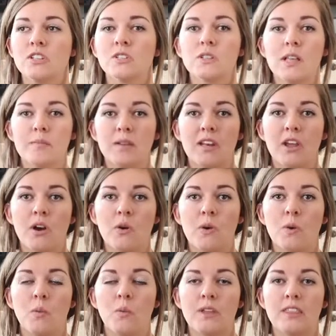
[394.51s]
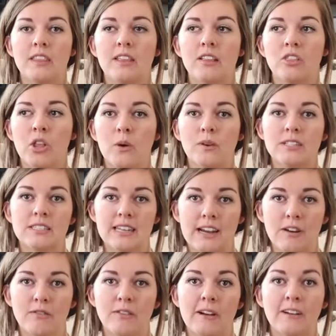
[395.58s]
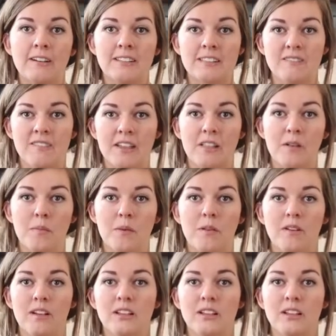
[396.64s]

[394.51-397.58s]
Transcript: So let me know when the lowest airfare is available.